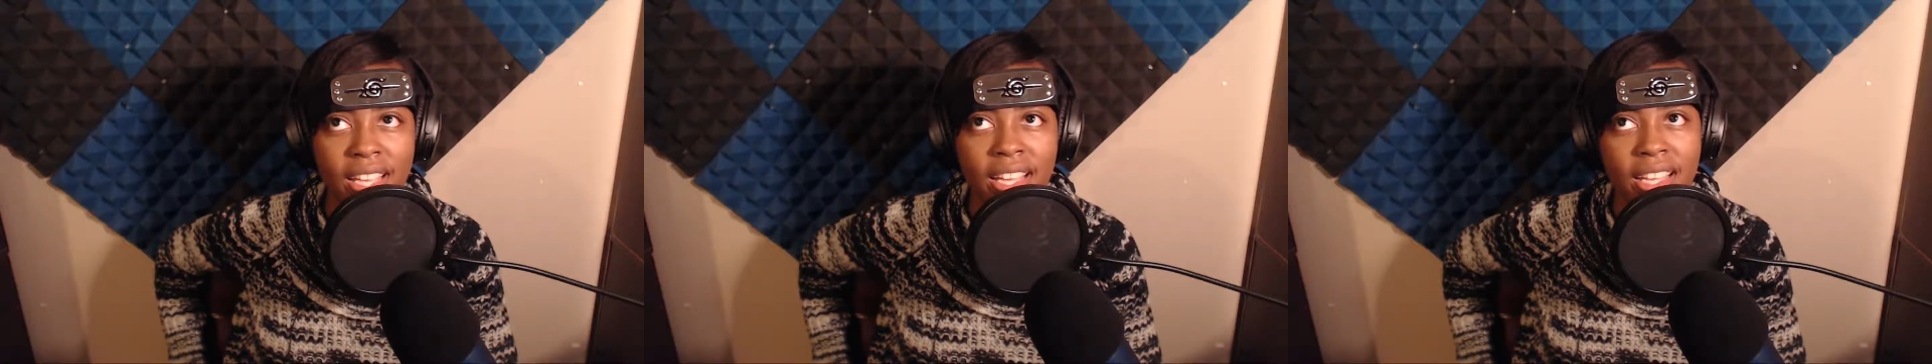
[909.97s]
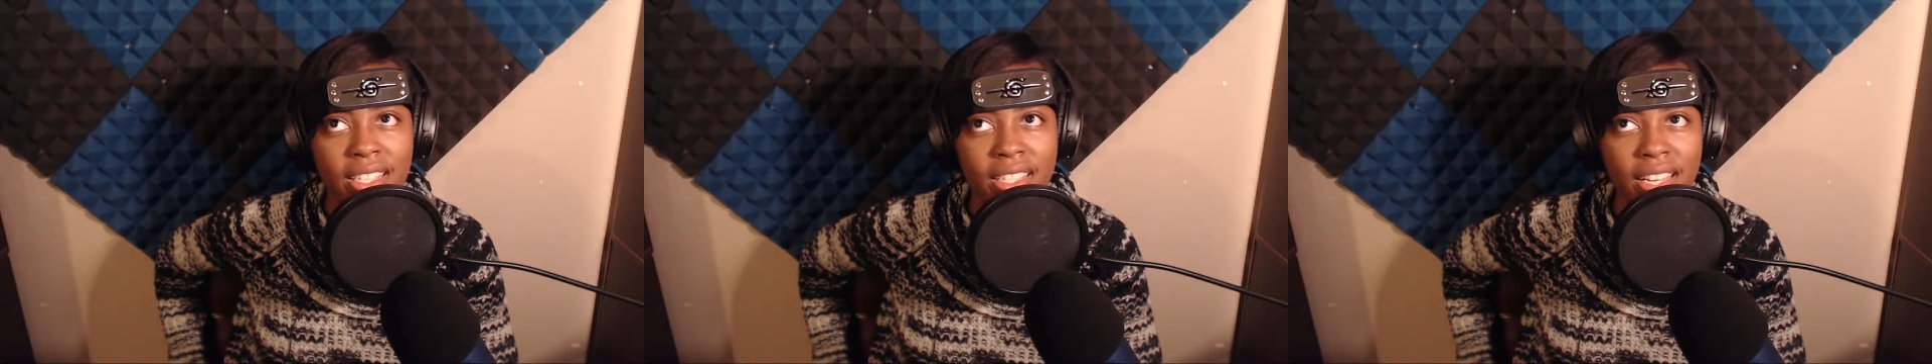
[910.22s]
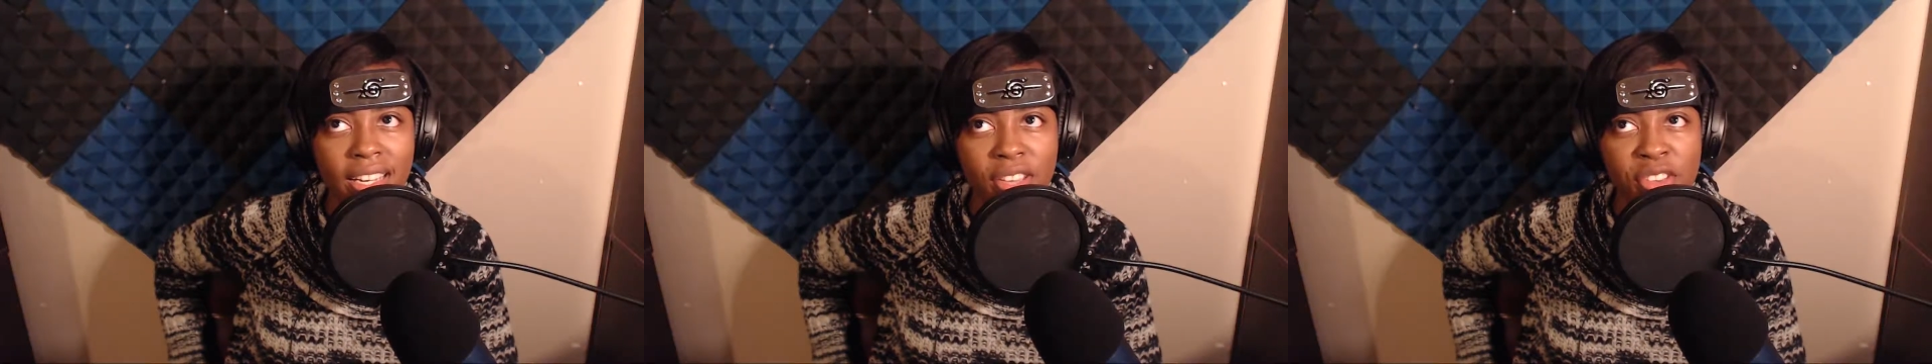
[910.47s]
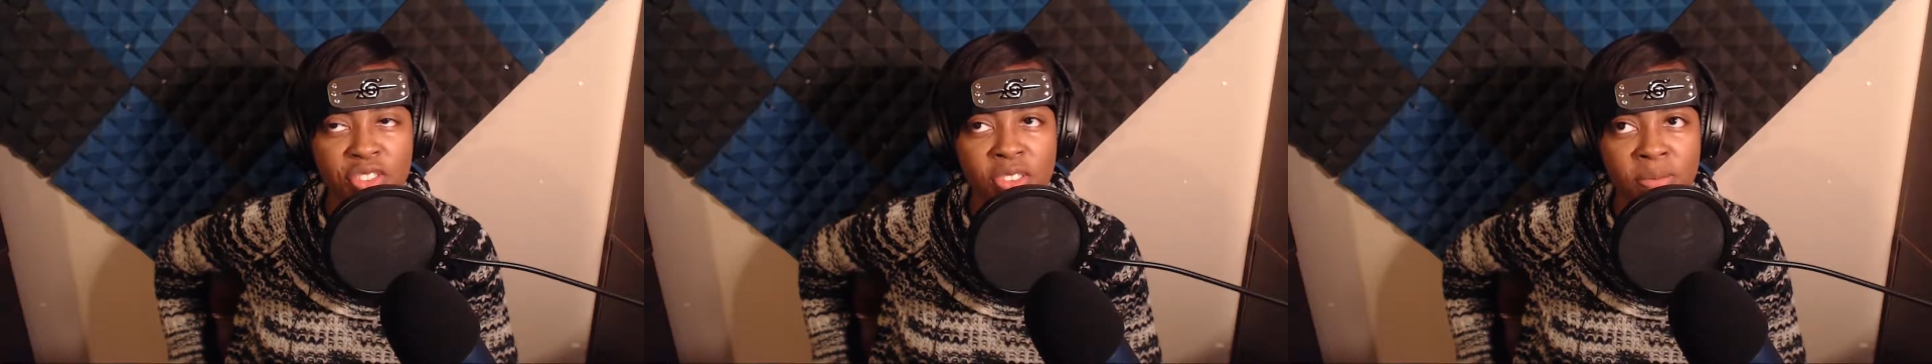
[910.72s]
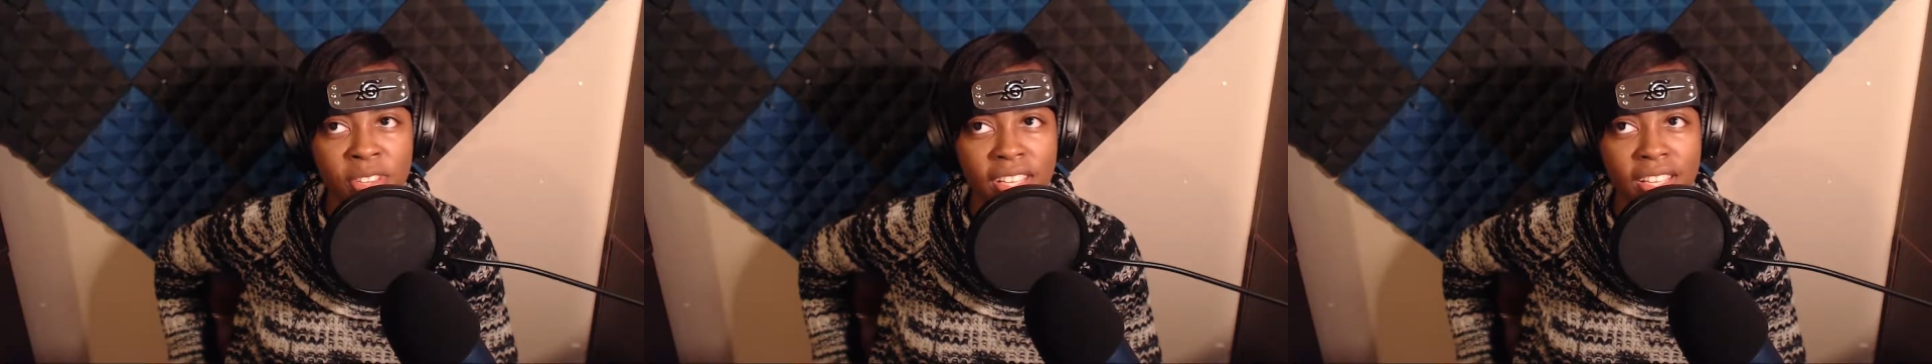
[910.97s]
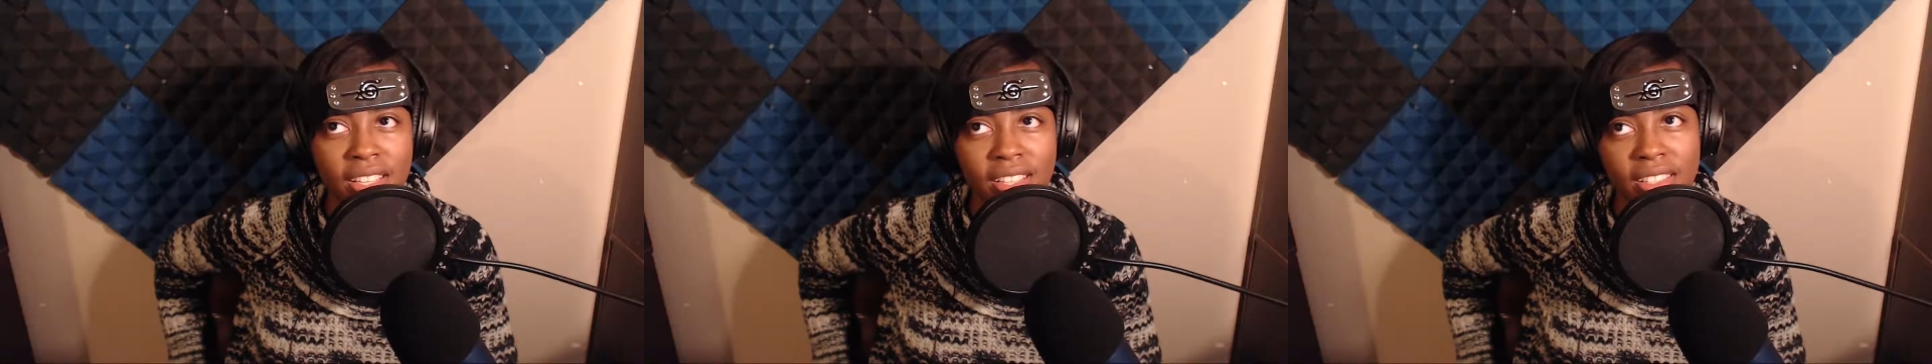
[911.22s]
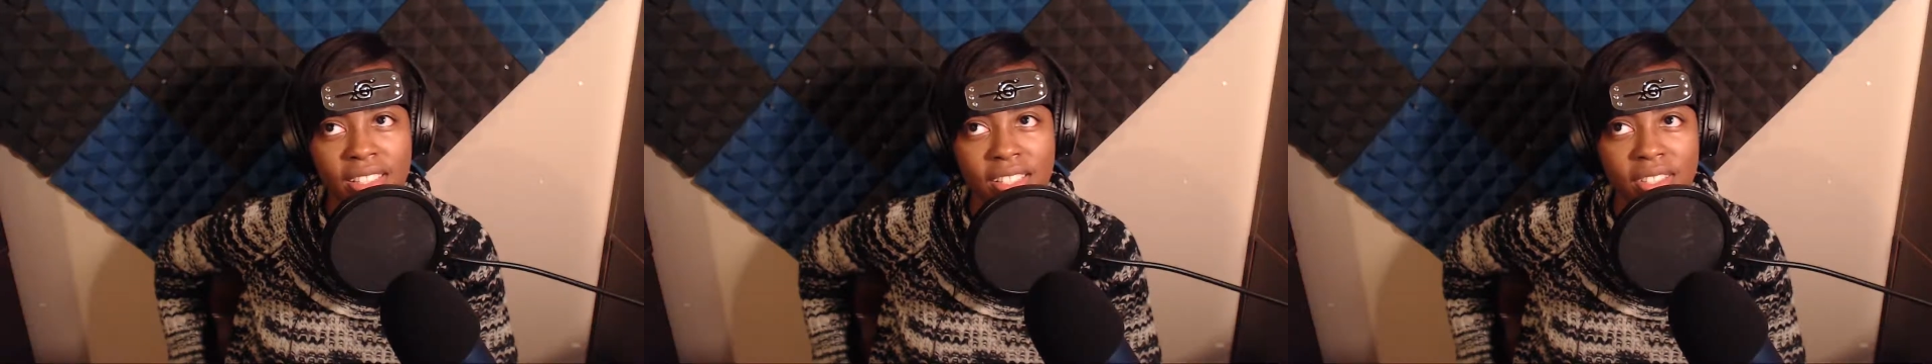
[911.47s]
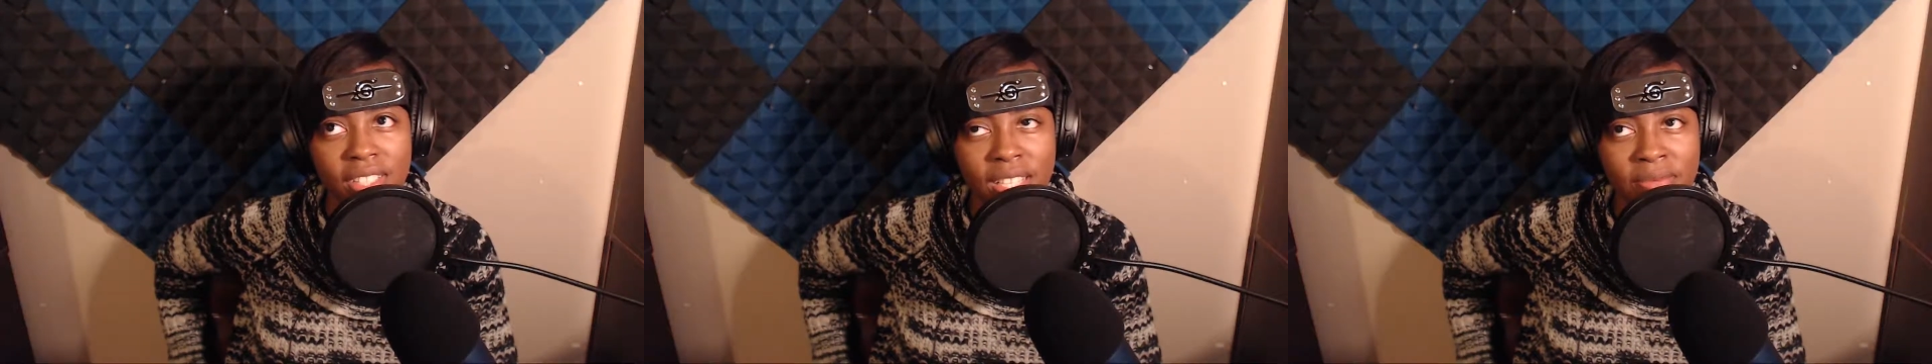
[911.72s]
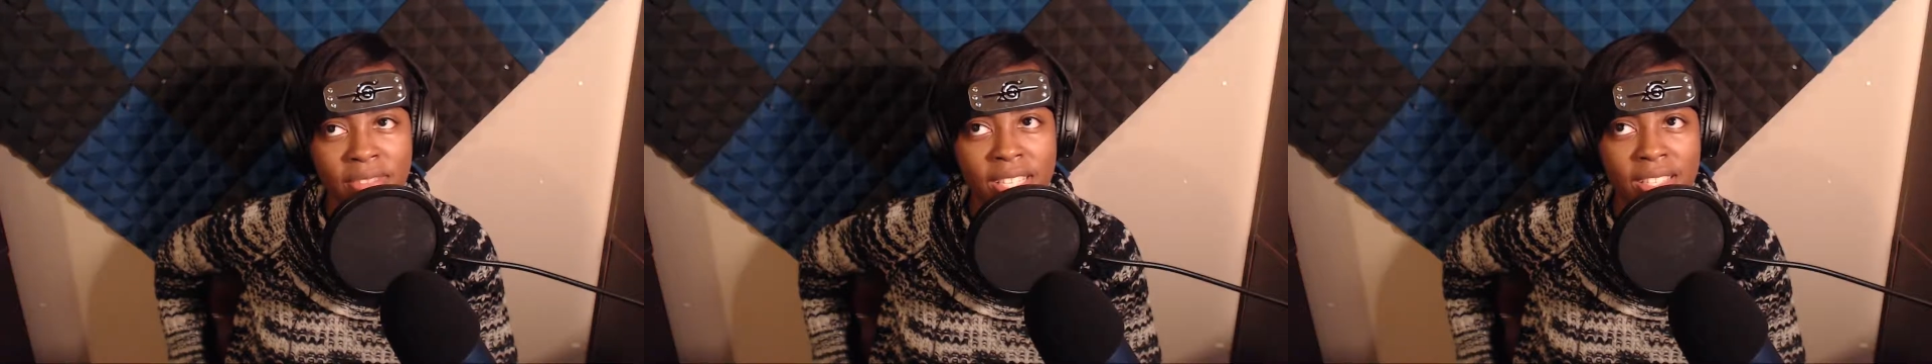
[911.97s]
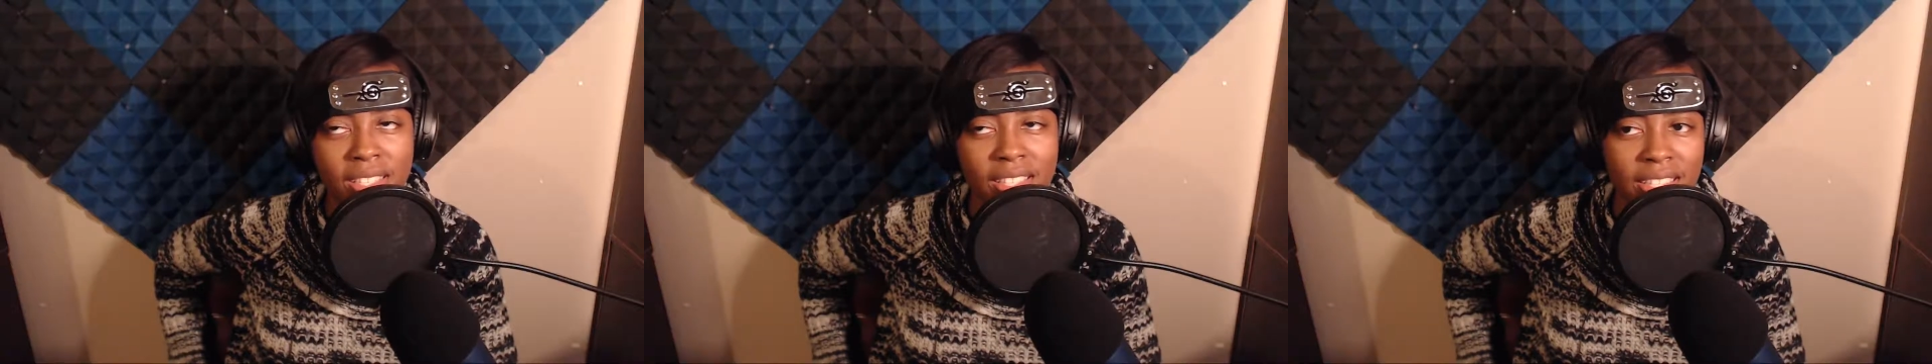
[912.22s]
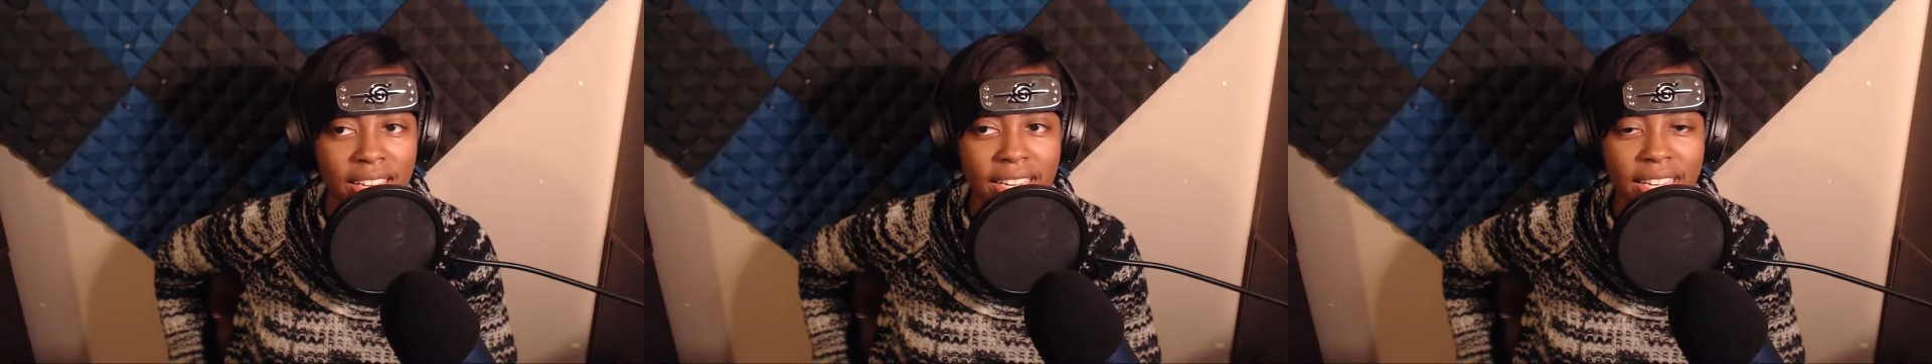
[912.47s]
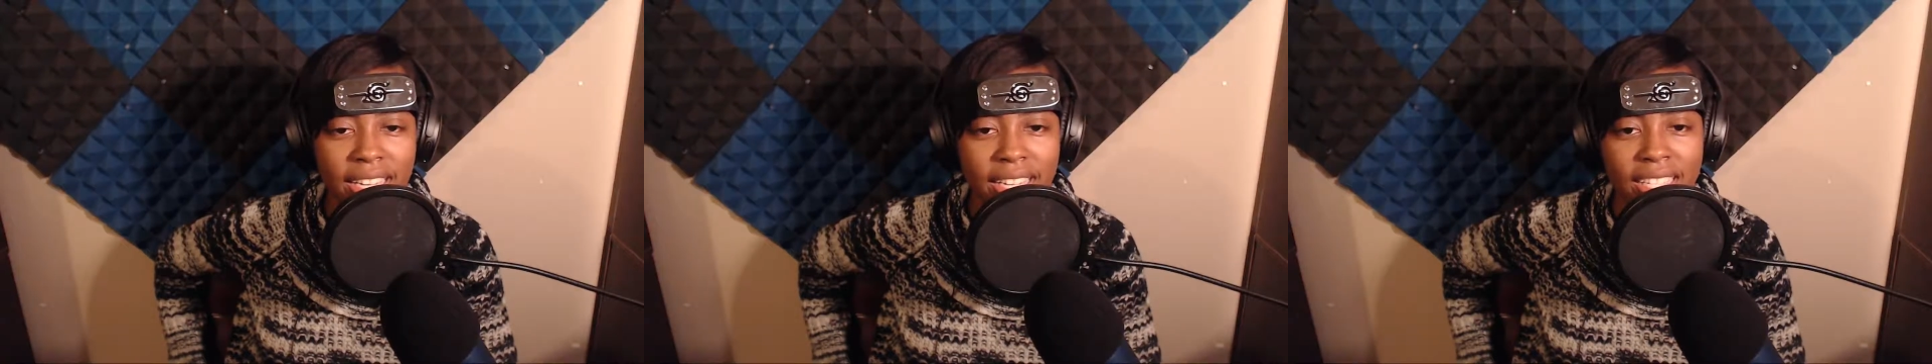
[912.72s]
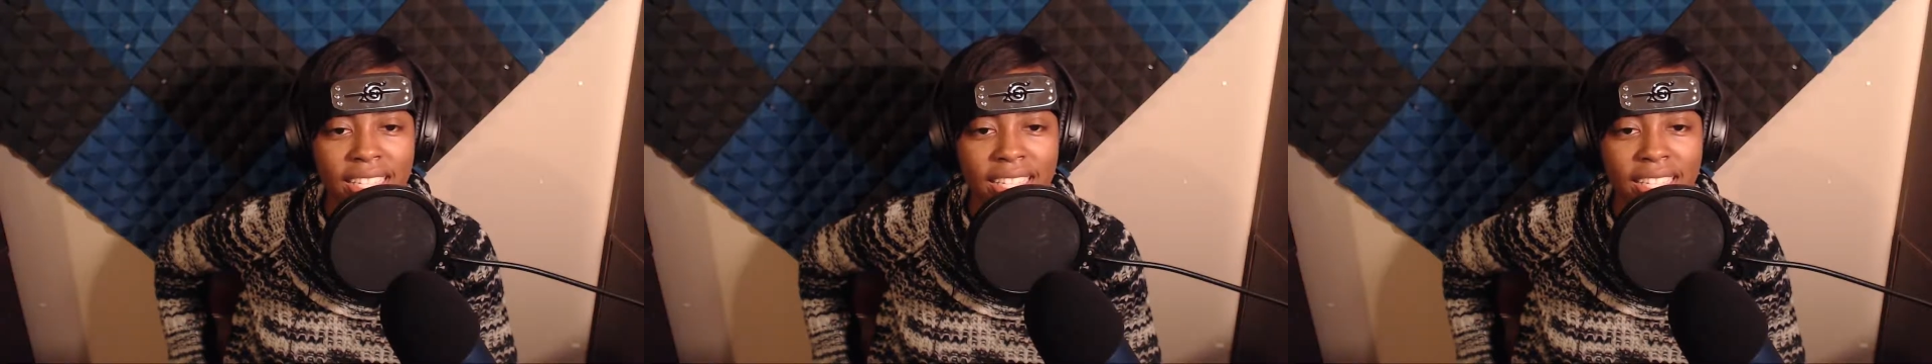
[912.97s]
Sunday used to be, you know, Achievement Sunday,